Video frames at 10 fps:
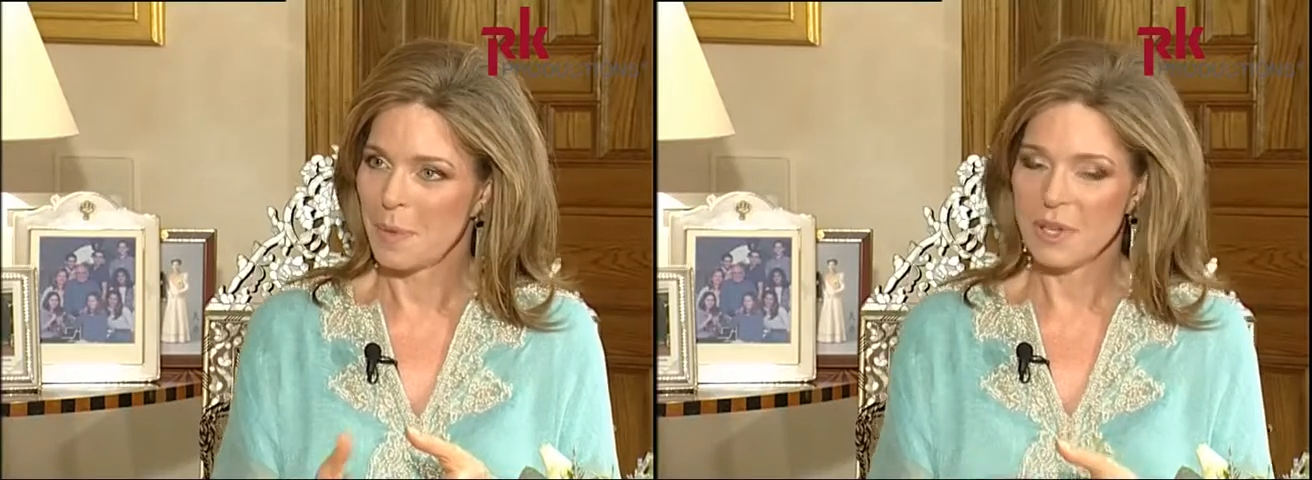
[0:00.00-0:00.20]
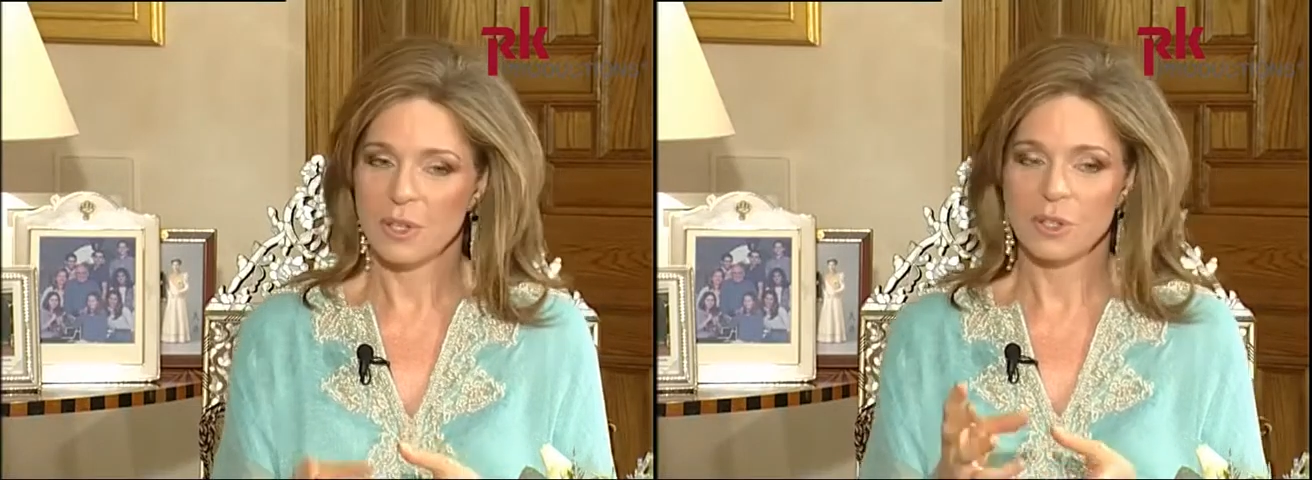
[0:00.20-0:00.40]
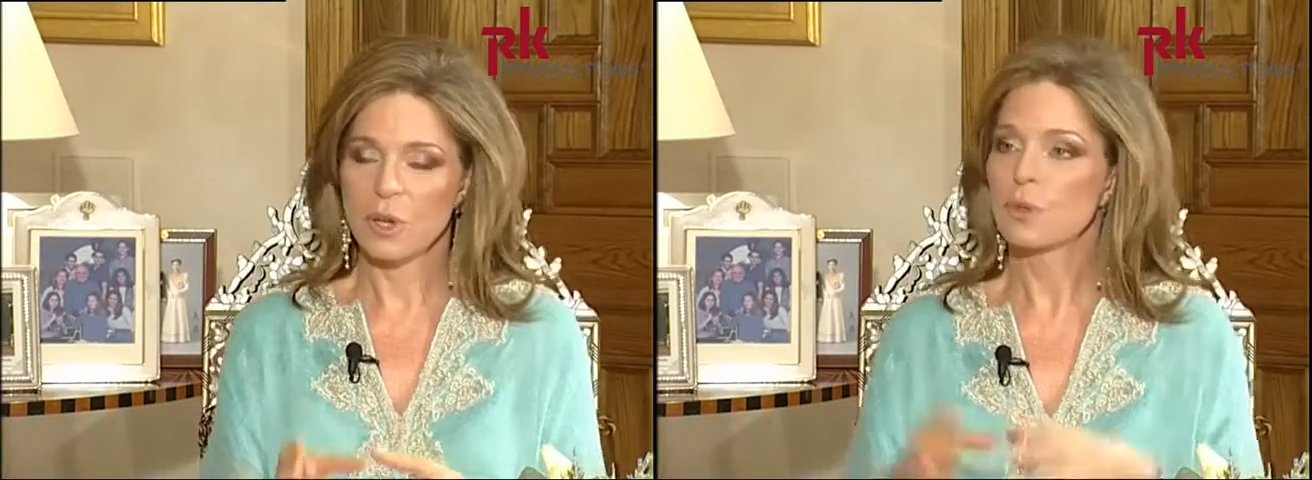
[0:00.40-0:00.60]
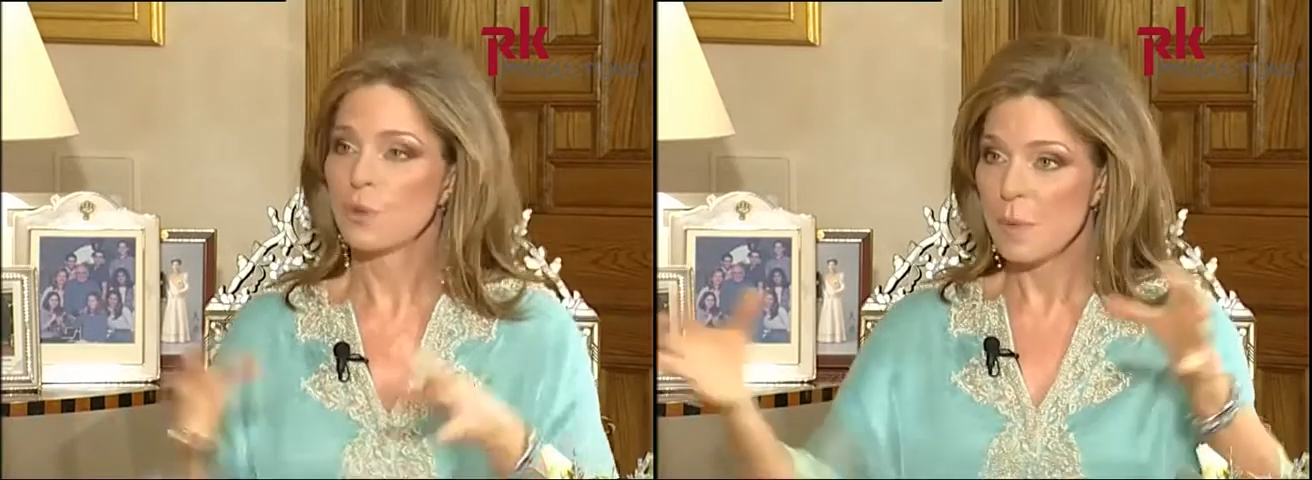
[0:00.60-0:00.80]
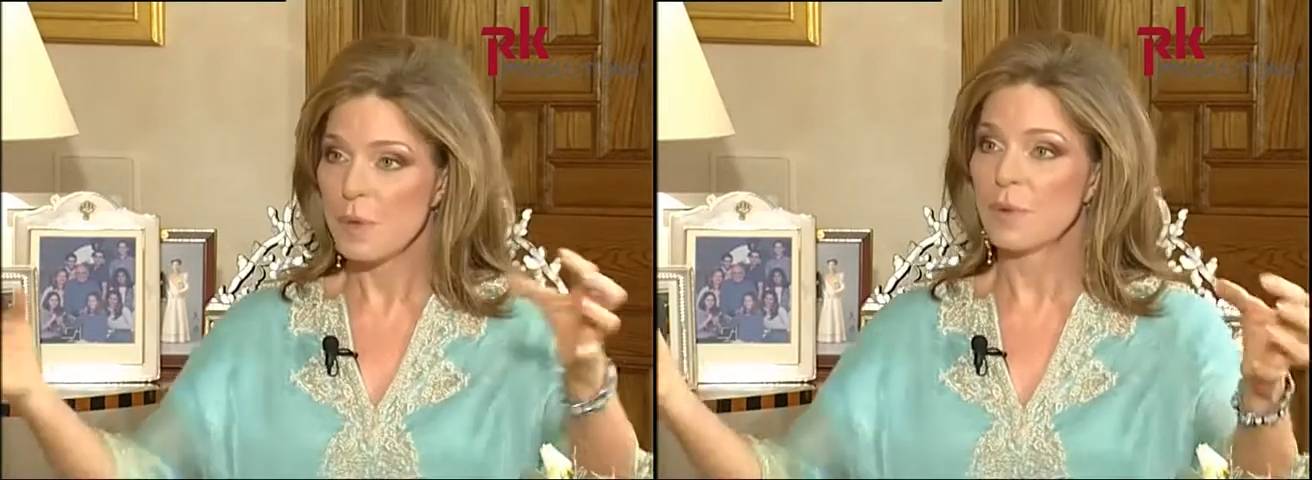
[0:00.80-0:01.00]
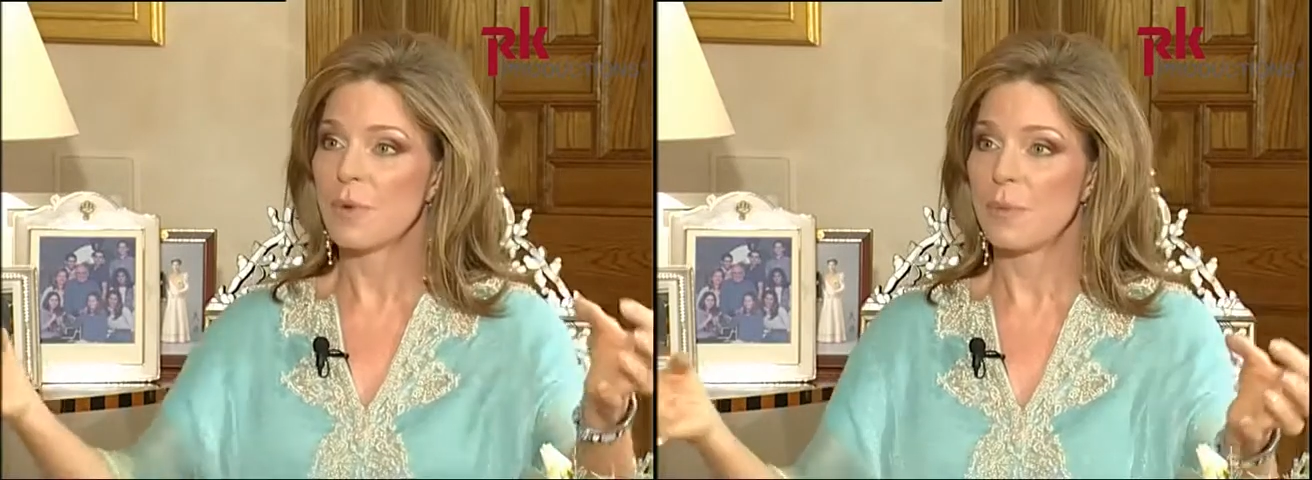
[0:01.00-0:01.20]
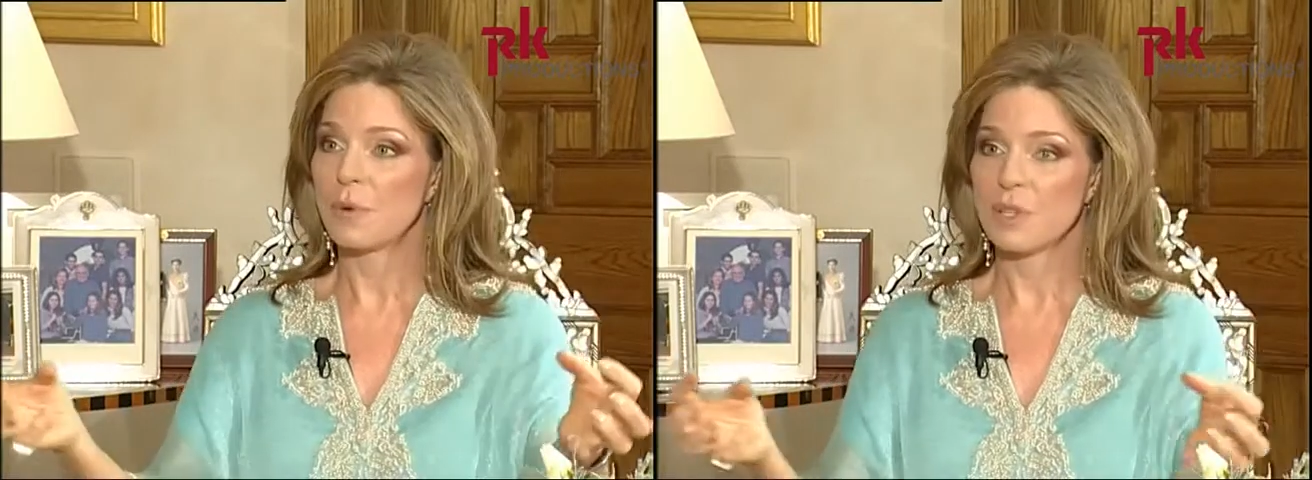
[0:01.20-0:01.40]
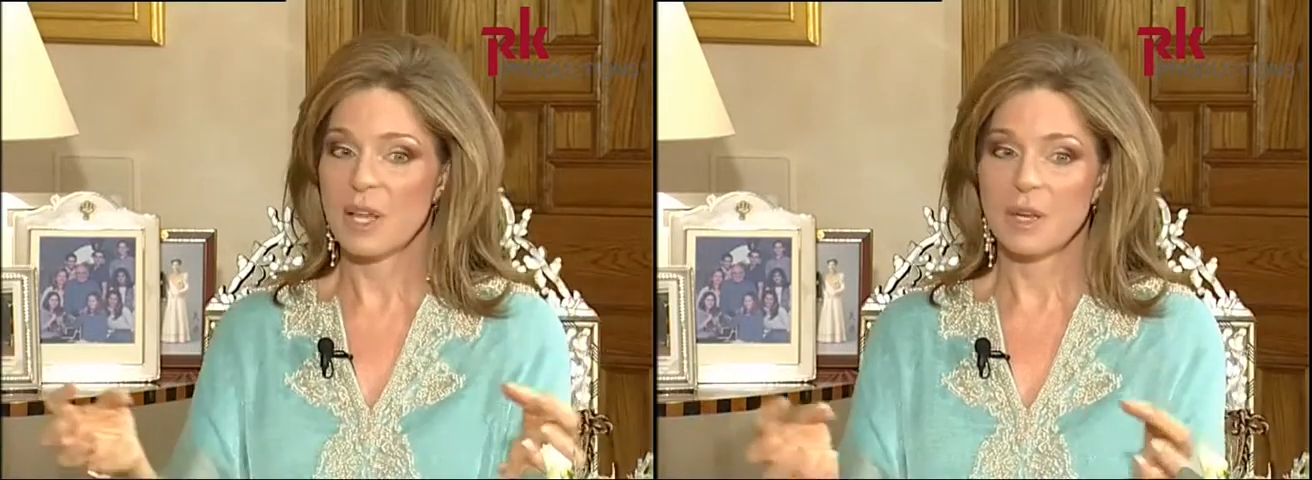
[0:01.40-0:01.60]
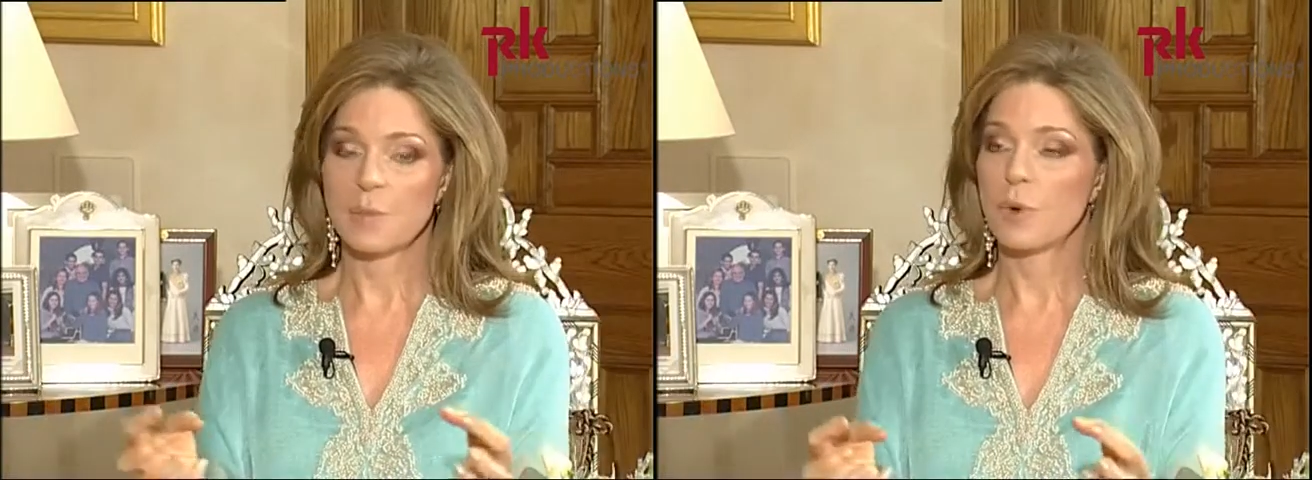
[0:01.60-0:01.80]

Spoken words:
because those women represented